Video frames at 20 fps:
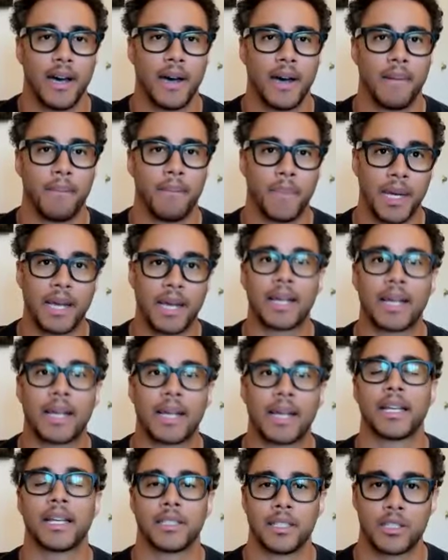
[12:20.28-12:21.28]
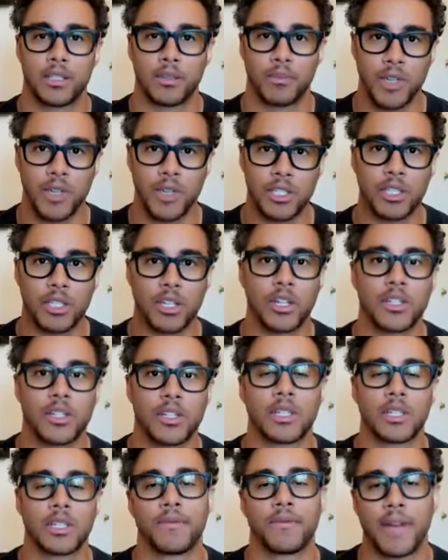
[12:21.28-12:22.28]
But I kind of did some
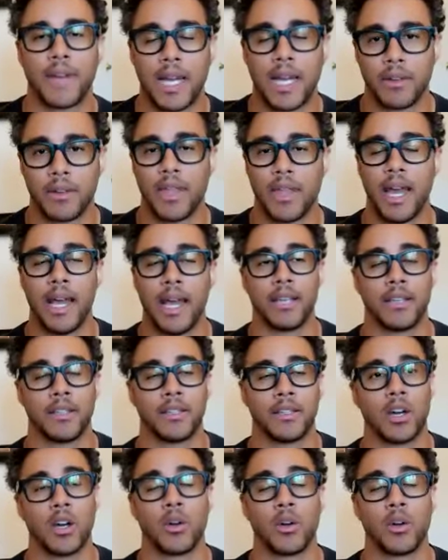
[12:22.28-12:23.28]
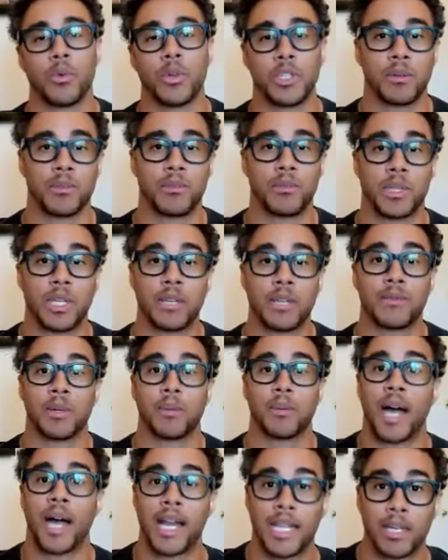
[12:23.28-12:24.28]
research and found that, when you give
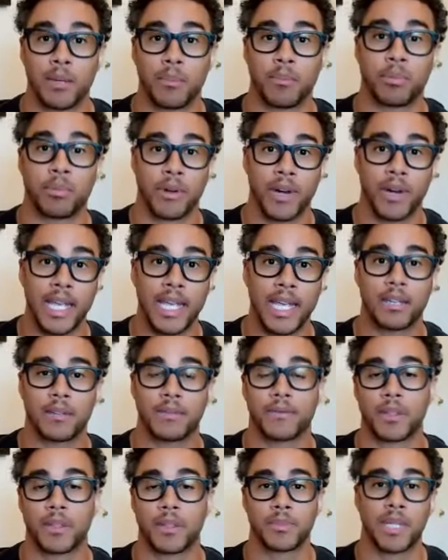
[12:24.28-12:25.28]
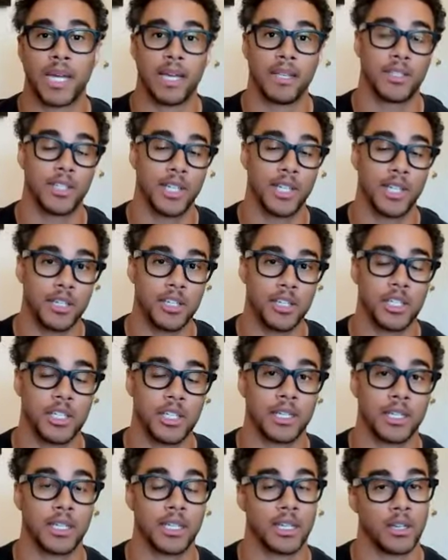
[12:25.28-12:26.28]
your body a break from
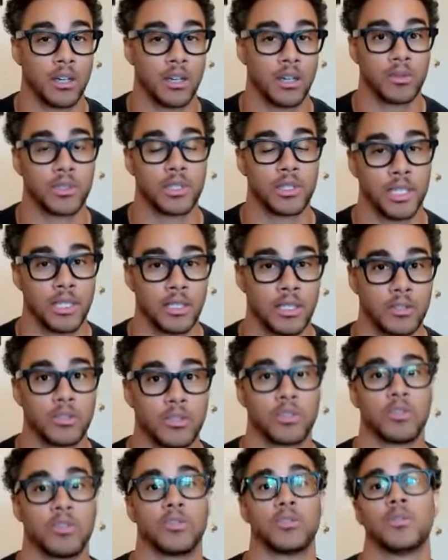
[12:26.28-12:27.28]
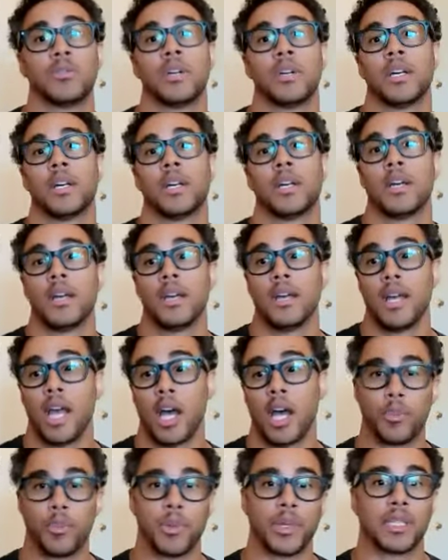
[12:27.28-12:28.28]
digestion, it goes into
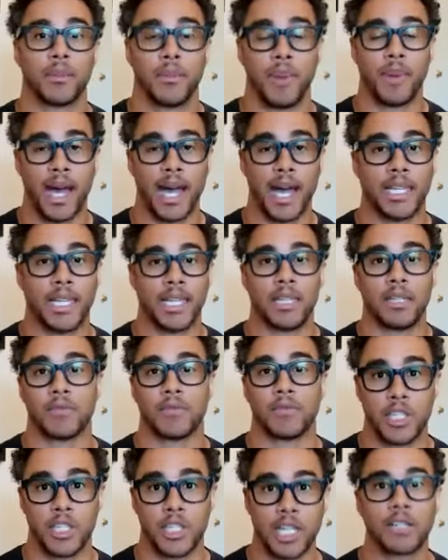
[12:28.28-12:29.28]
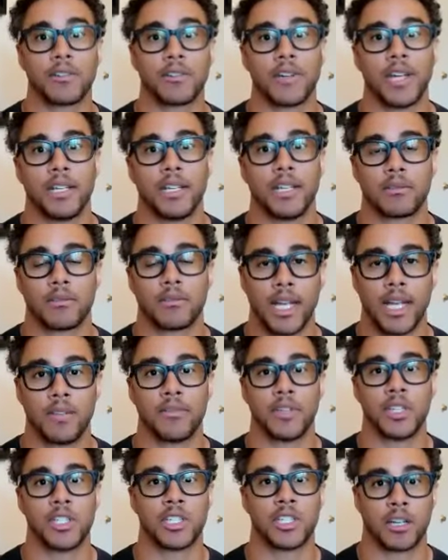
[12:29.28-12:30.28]
helping the body regenerate,
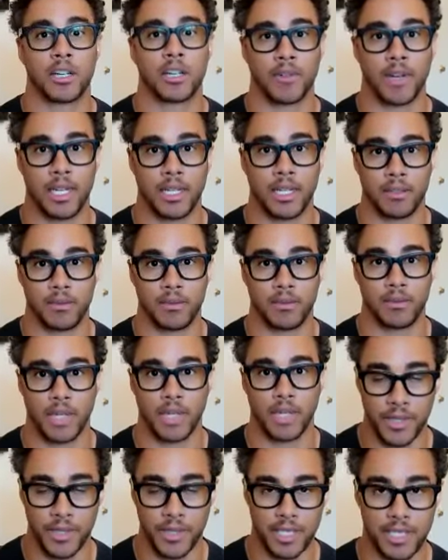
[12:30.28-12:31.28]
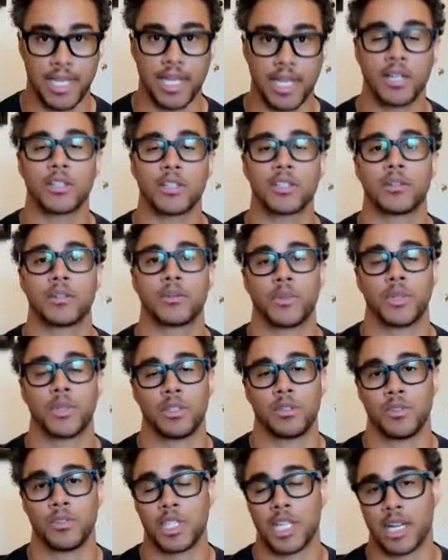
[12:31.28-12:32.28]
right? Regenerate healthy cells. And
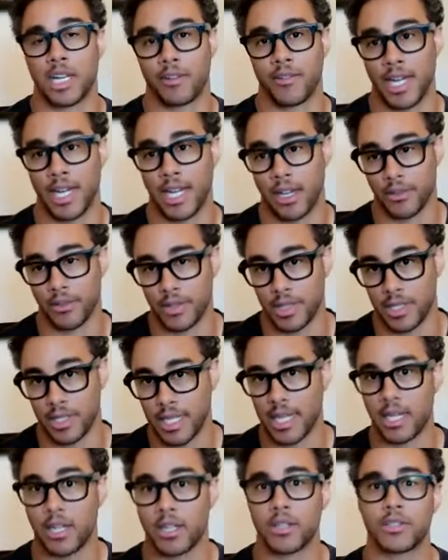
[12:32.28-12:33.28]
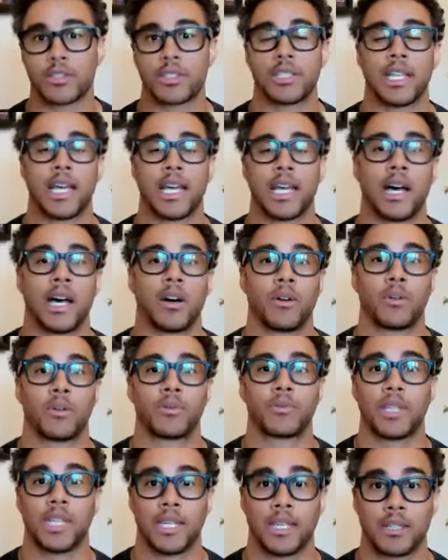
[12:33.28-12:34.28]
when you regenerate healthy cells,
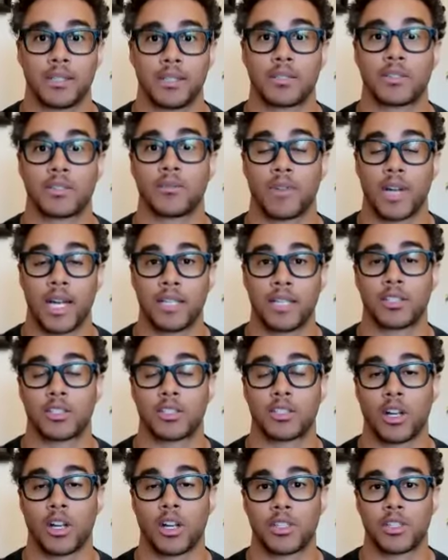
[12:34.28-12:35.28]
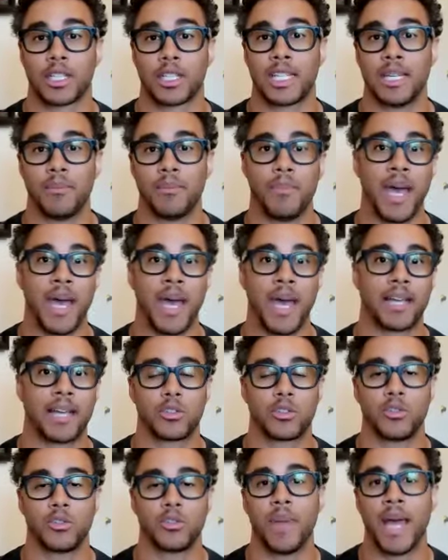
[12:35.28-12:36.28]
now things, right, start to get
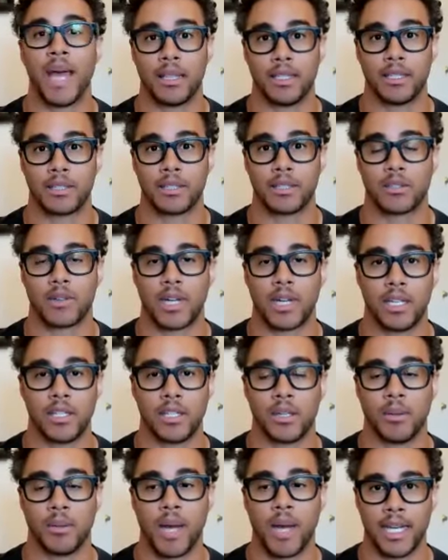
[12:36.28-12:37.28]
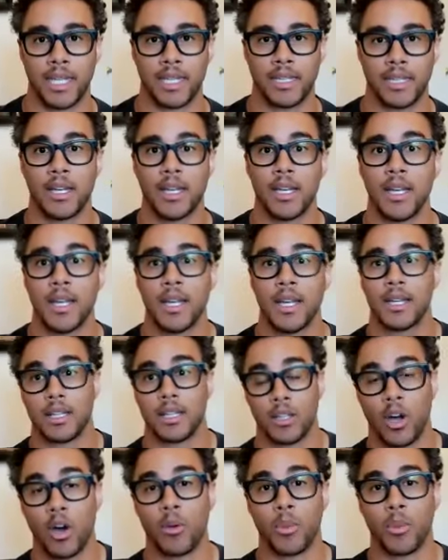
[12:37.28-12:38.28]
back to balance, right? In your body,
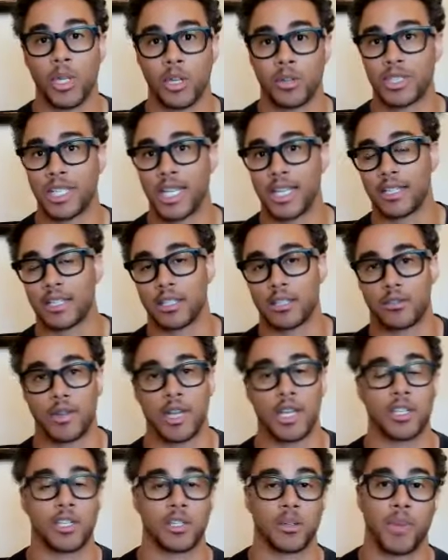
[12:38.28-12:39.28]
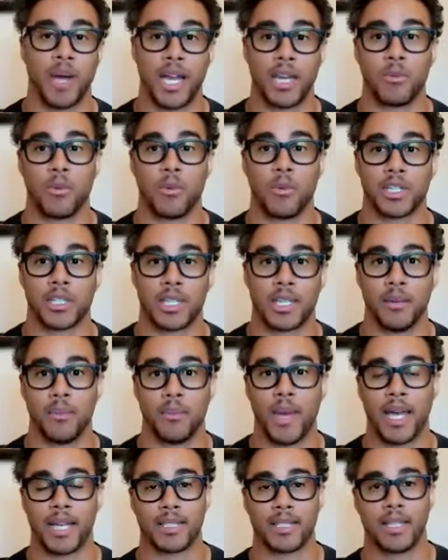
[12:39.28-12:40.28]
get homeostasis, right? Your body wants to
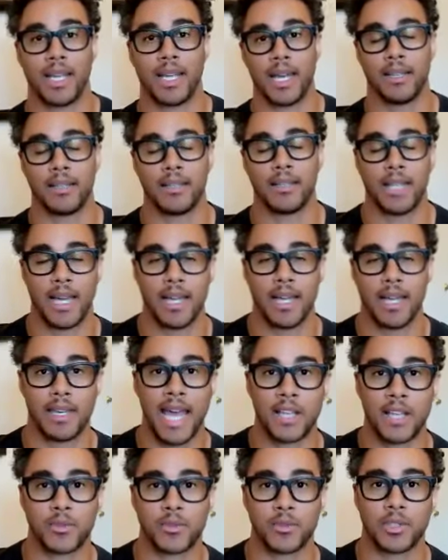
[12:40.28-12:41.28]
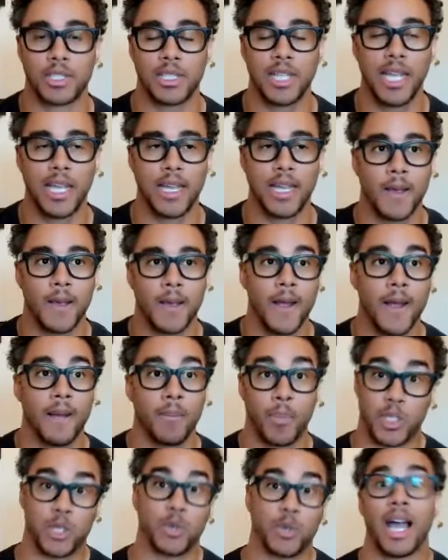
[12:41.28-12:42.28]
get back to that natural state.
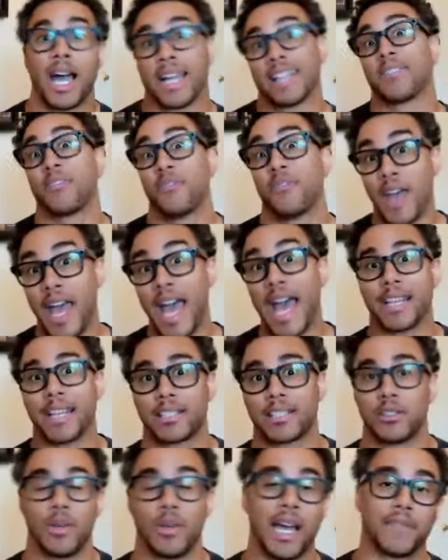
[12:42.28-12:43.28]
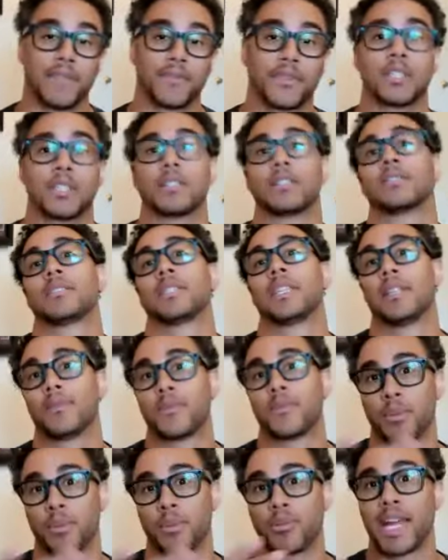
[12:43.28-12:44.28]
But you got to fast. You have to
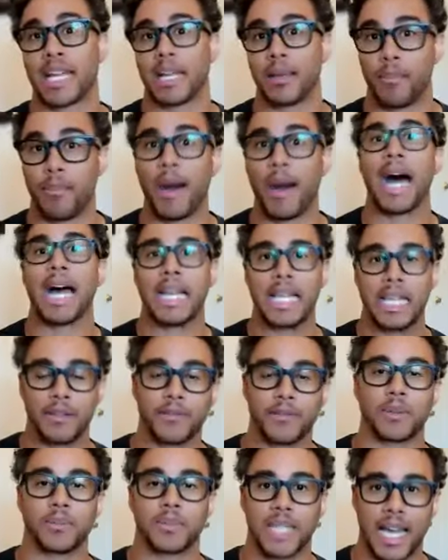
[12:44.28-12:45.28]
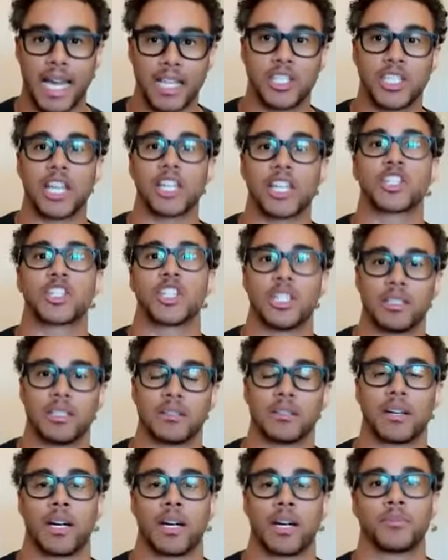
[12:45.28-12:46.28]
give your break a body from
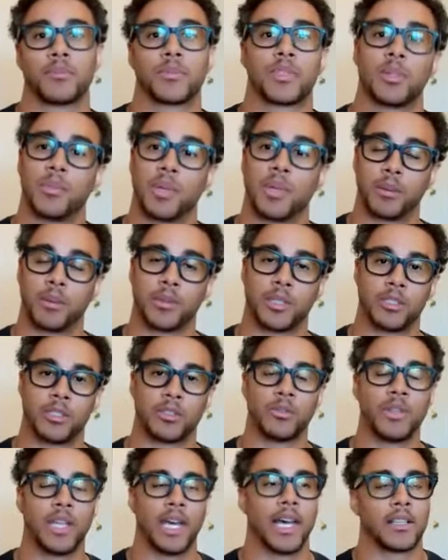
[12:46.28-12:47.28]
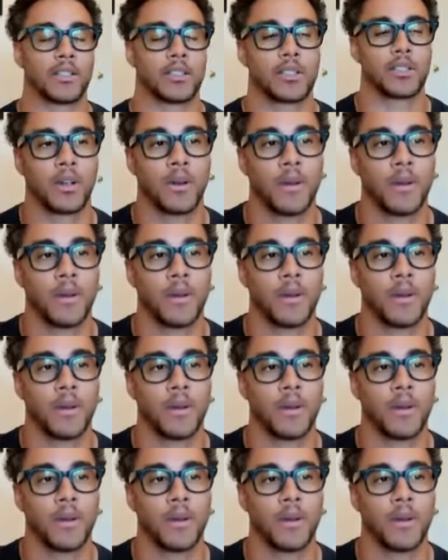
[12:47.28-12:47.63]
digestion to be able to do that.